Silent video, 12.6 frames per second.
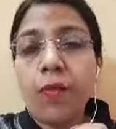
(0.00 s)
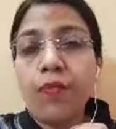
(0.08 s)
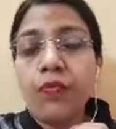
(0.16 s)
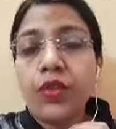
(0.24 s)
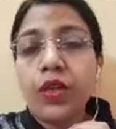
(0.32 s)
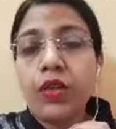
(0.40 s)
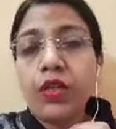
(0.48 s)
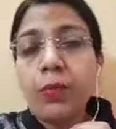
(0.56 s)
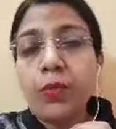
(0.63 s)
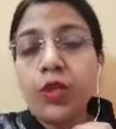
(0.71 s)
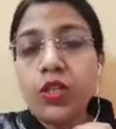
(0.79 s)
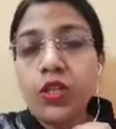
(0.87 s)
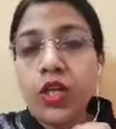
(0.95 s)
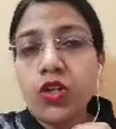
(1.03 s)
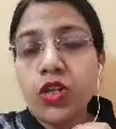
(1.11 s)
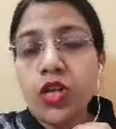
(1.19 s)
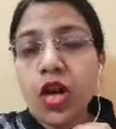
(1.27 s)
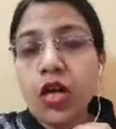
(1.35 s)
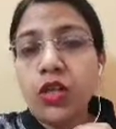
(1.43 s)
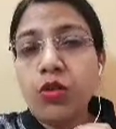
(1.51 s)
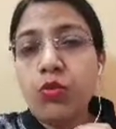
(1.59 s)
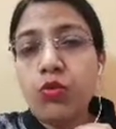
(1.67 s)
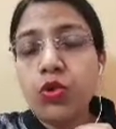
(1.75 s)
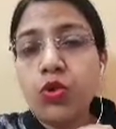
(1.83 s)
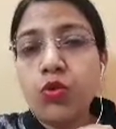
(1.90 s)
the police station under whose
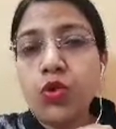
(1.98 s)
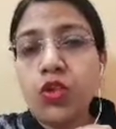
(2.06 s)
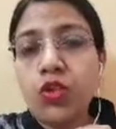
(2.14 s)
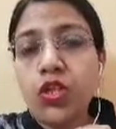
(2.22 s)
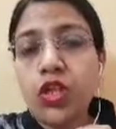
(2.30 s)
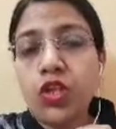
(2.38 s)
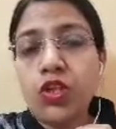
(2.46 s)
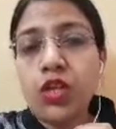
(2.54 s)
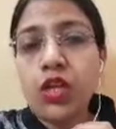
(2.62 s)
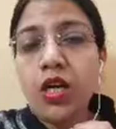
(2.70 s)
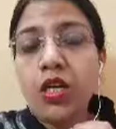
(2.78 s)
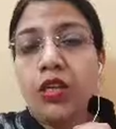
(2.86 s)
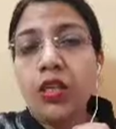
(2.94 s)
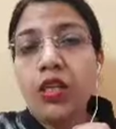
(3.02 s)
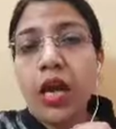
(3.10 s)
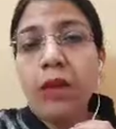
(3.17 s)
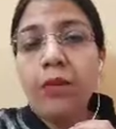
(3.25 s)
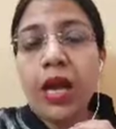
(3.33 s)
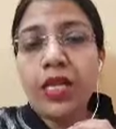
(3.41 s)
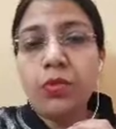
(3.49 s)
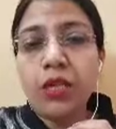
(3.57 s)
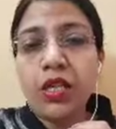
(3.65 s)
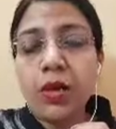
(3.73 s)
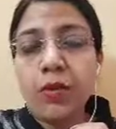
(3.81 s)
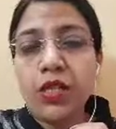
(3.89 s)
jurisdiction the crime has been
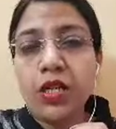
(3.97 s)
committed,